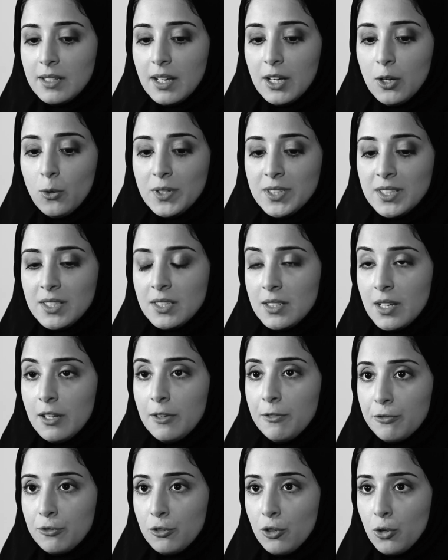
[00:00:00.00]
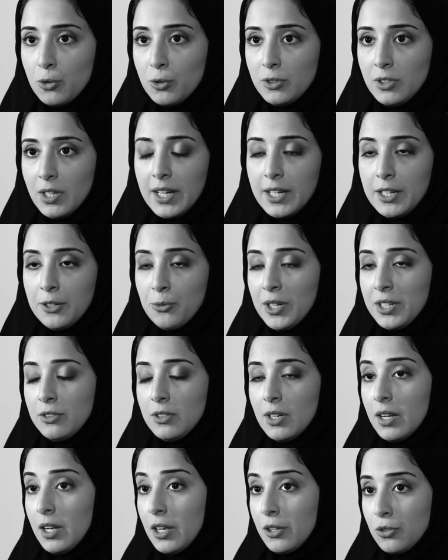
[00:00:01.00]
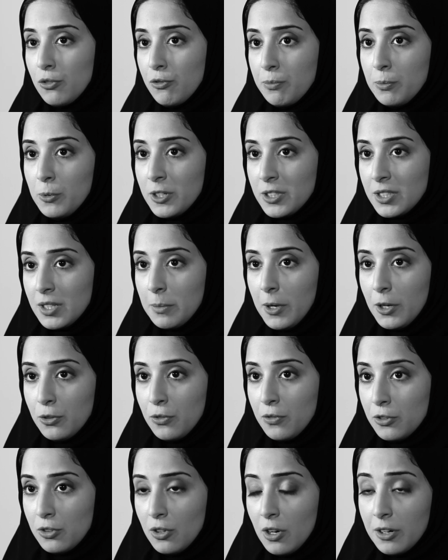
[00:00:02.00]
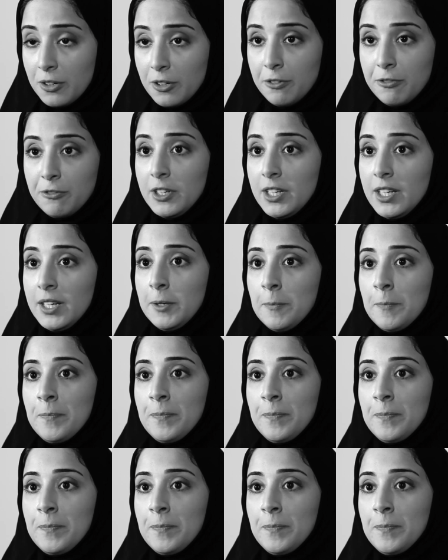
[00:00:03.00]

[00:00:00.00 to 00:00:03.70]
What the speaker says: I was self-taught. I read a lot of books about photography,